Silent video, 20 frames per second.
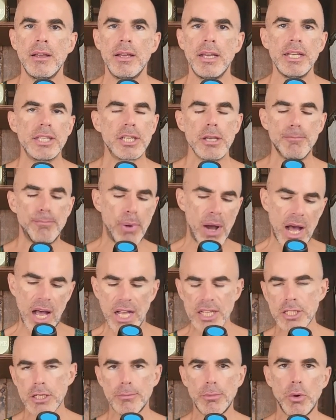it's
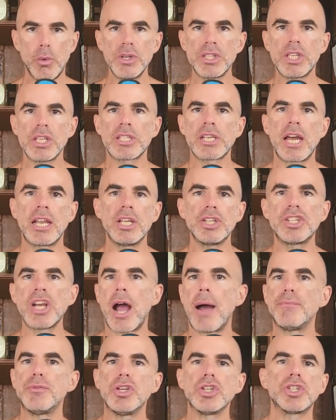impossible with this kind of
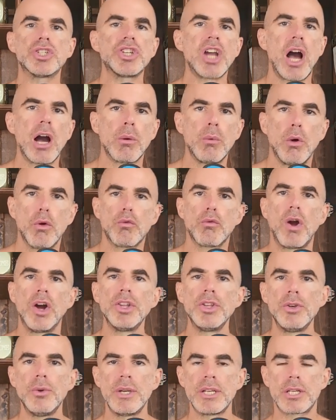job. This job will
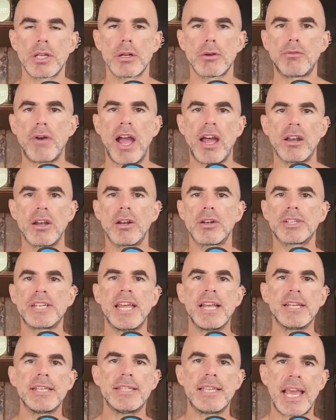run you into the ground. It'll
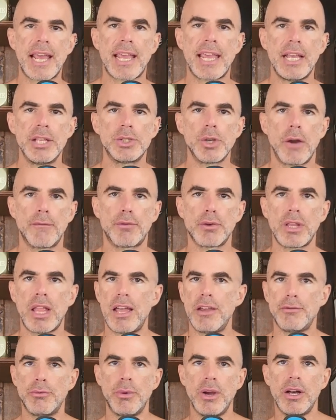take decades off your
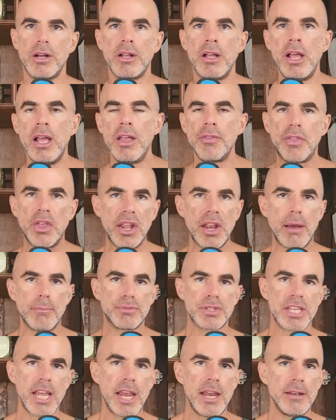life. Well, then I'm
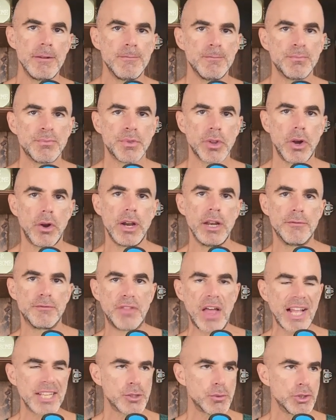saying, all right, if
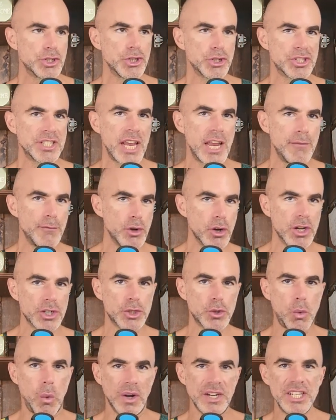that's what you're saying, if you're a
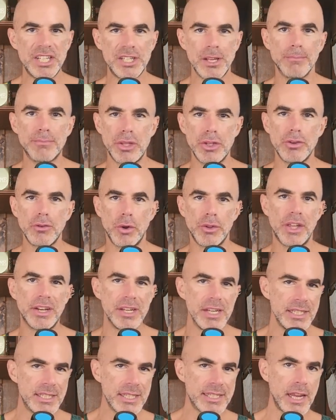20-something-year-old that
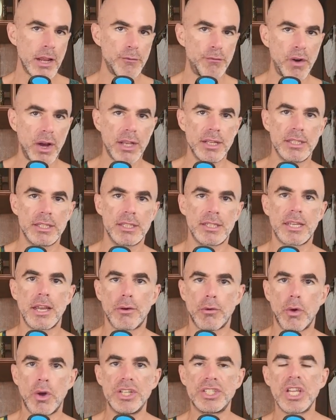needs to take fucking
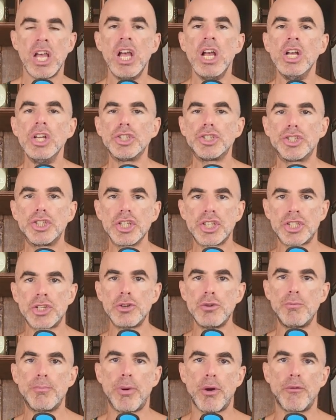steroids just
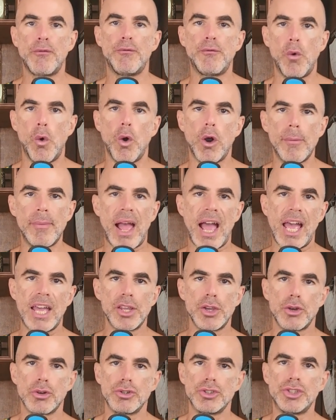to perform
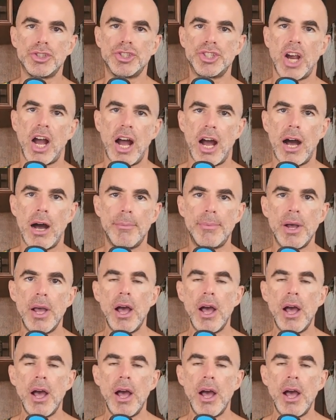at your job